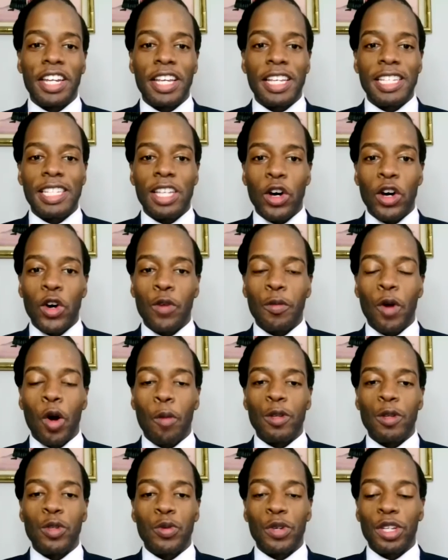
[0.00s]
it is home.
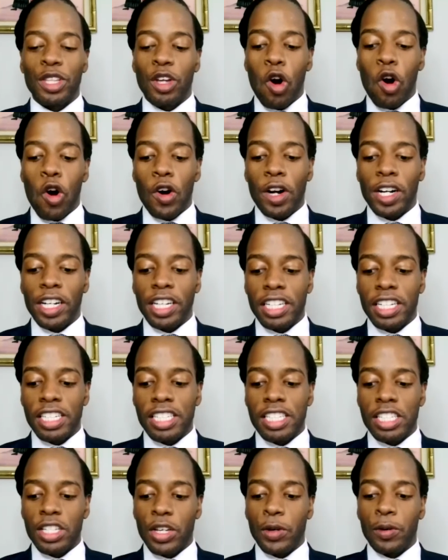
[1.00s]
Home is where the heart is.
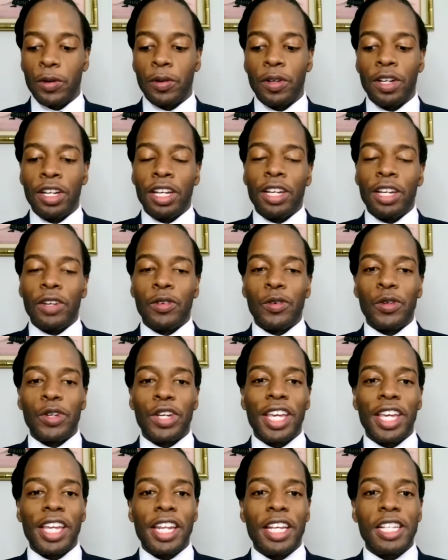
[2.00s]
So we'll
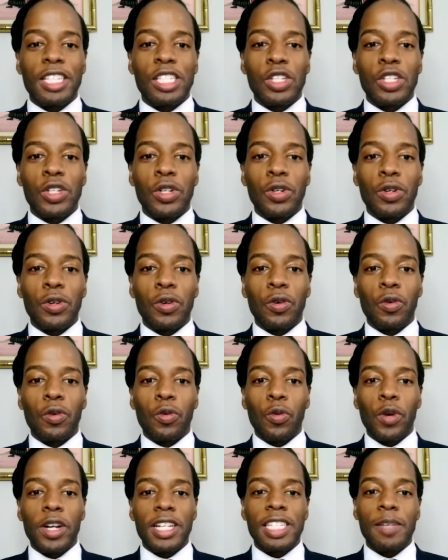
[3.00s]
get into
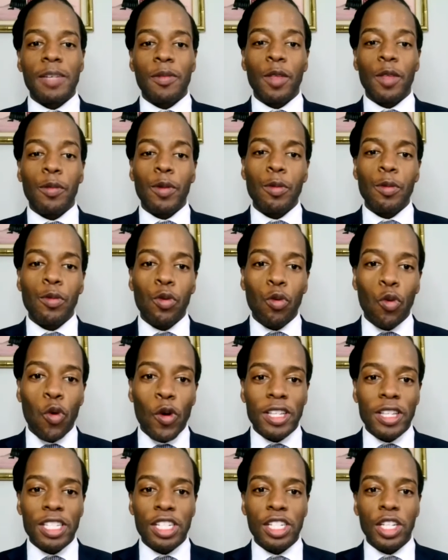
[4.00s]
what some of the people
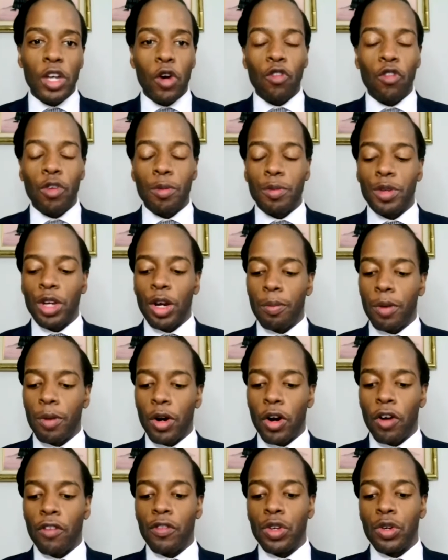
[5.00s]
want to know from your
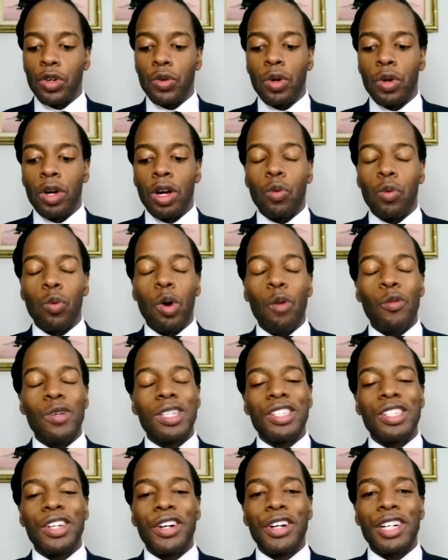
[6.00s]
purview. What
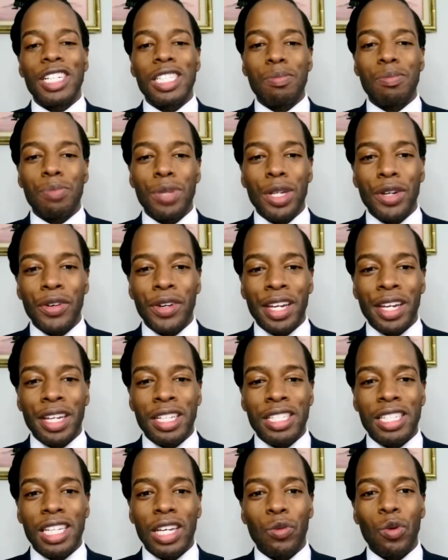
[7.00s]
was your
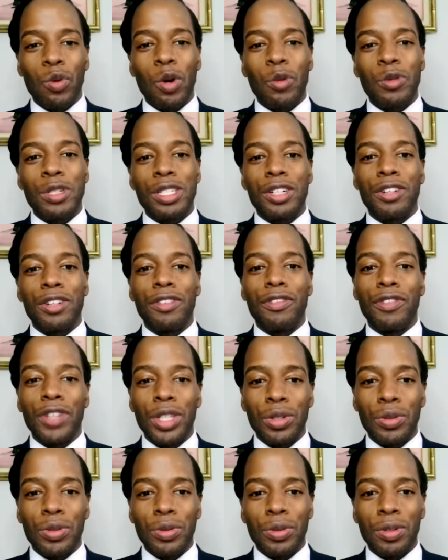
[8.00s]
experience and what was your
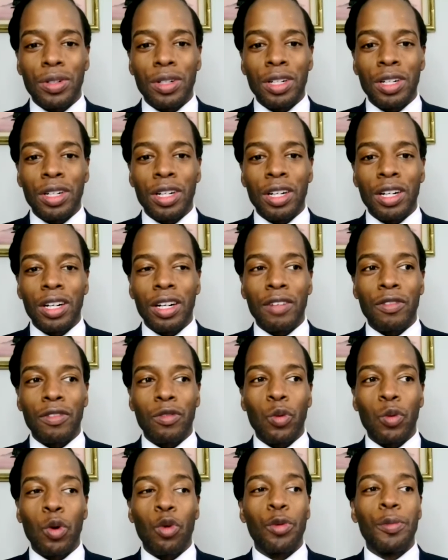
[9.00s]
view
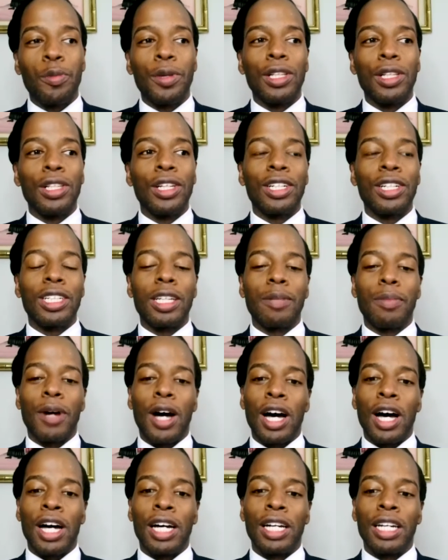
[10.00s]
of what would be looked
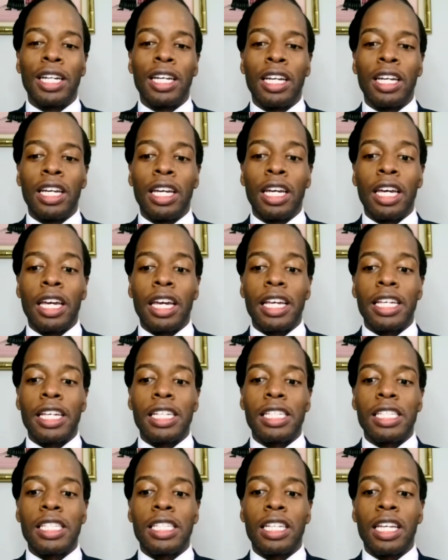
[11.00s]
upon
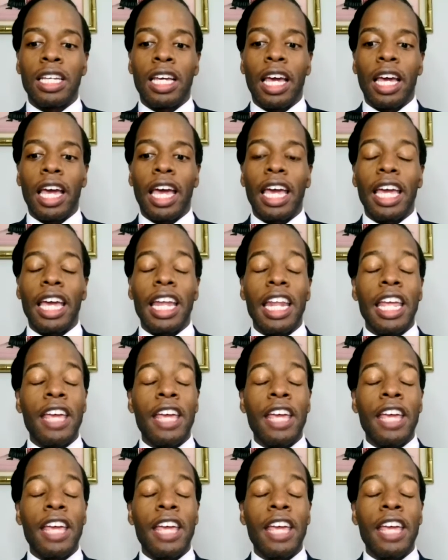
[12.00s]
as an